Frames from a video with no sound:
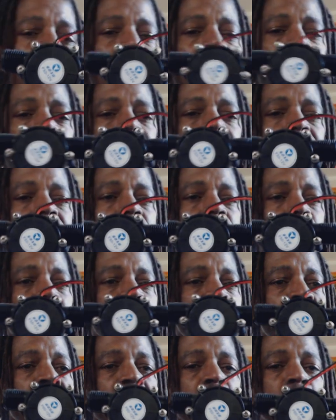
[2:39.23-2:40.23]
And
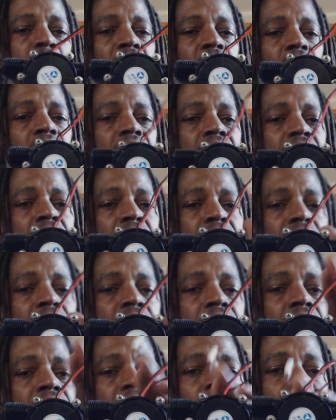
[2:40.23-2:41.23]
so this is about
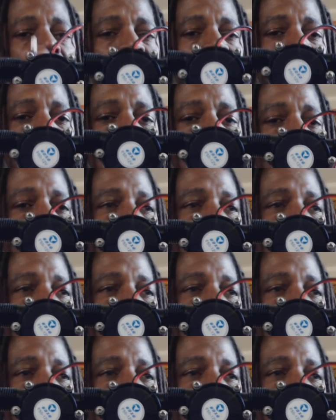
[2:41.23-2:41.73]
the largest